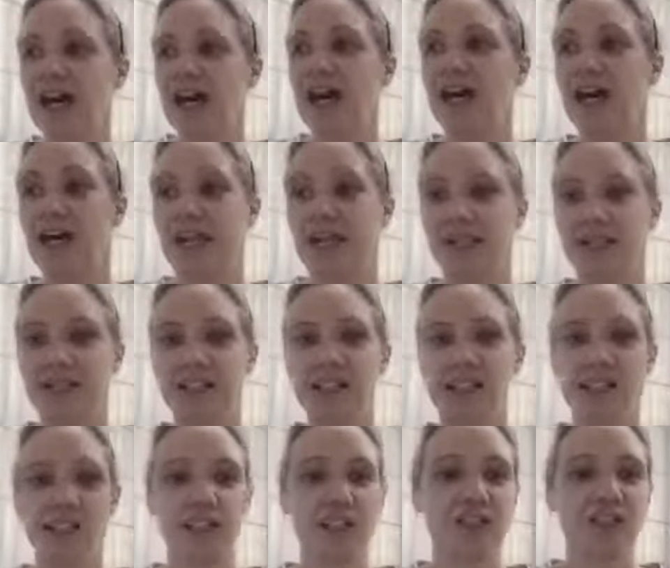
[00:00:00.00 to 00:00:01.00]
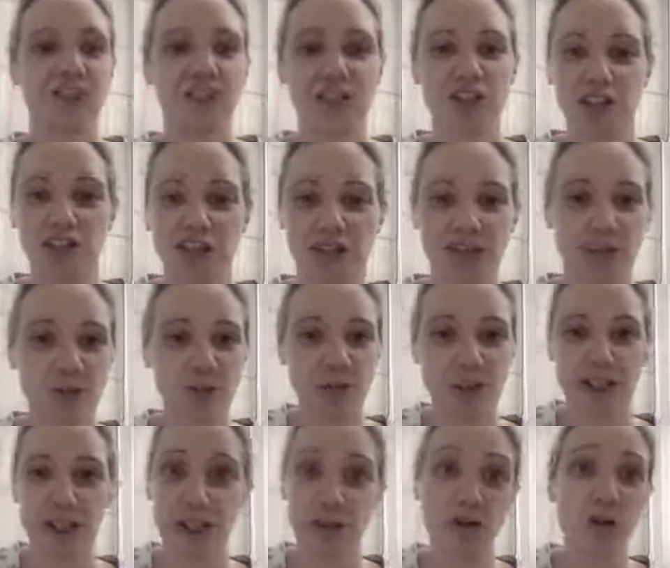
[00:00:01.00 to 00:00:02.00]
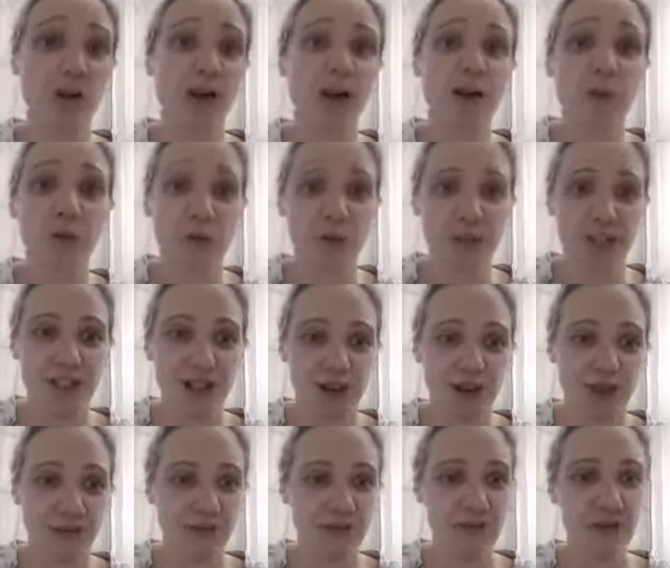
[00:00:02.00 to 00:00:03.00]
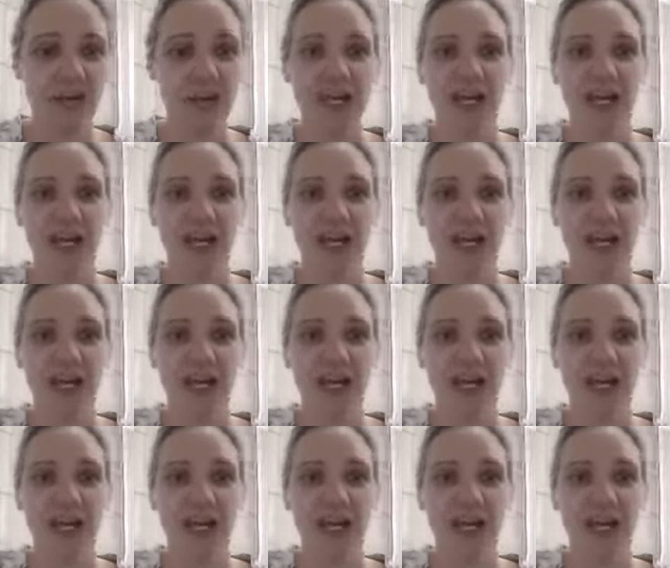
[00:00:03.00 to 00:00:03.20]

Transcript: and he's just done some really incredible stuff.